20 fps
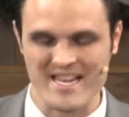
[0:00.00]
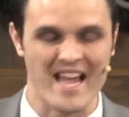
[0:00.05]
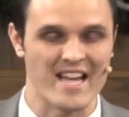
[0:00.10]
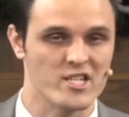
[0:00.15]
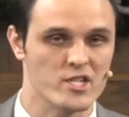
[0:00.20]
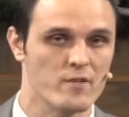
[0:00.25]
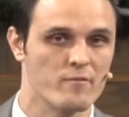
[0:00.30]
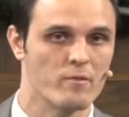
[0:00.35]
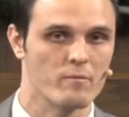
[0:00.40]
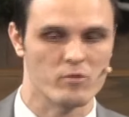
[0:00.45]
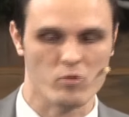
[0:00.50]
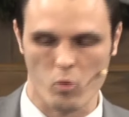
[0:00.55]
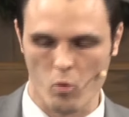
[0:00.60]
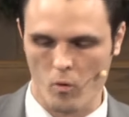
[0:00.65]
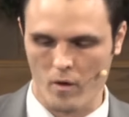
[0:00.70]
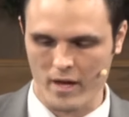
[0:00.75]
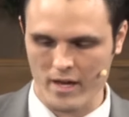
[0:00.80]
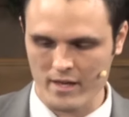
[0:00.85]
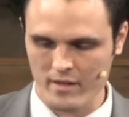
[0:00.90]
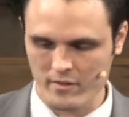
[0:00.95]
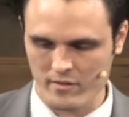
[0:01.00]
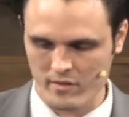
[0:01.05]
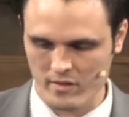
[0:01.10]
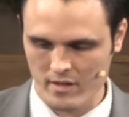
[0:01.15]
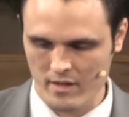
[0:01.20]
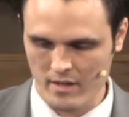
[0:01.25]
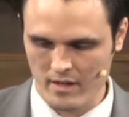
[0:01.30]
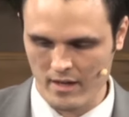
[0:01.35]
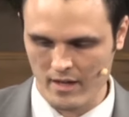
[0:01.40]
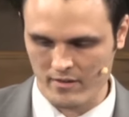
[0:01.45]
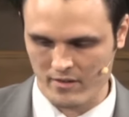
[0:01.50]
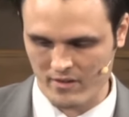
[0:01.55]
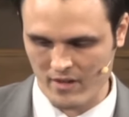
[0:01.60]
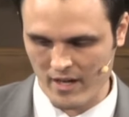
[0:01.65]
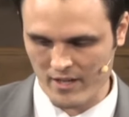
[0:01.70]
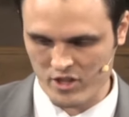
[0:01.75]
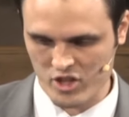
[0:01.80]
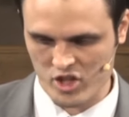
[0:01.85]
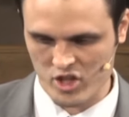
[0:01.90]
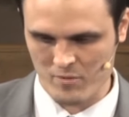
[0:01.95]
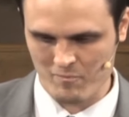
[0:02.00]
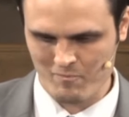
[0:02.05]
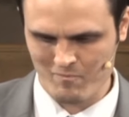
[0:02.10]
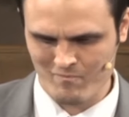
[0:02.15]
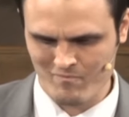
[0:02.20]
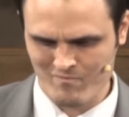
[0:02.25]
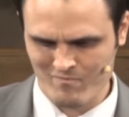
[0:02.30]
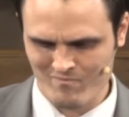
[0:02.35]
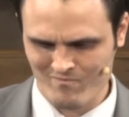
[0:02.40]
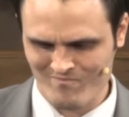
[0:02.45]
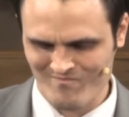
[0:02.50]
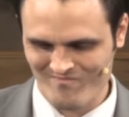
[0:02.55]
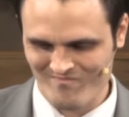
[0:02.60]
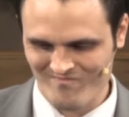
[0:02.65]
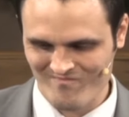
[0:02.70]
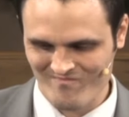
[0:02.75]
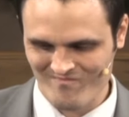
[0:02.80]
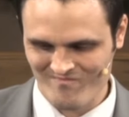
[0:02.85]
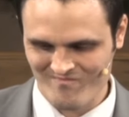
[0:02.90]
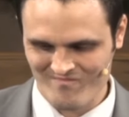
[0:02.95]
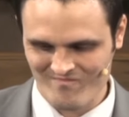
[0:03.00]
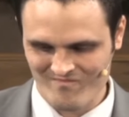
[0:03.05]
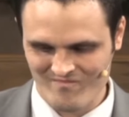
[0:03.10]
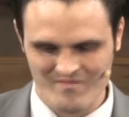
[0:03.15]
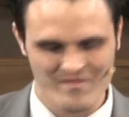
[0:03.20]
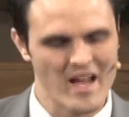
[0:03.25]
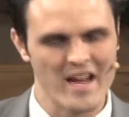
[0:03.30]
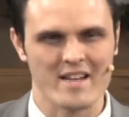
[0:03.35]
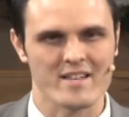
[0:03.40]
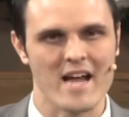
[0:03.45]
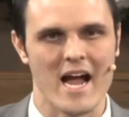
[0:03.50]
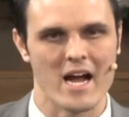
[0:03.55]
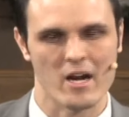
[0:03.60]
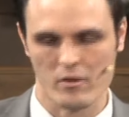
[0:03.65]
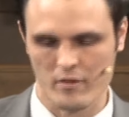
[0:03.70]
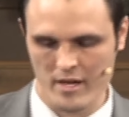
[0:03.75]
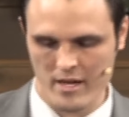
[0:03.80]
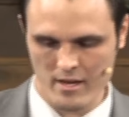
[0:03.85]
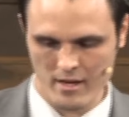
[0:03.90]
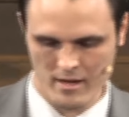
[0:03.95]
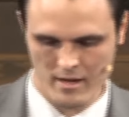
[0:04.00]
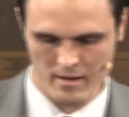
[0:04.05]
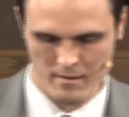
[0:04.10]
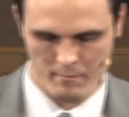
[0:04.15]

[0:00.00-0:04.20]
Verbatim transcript: attention from toys and such? Not entirely,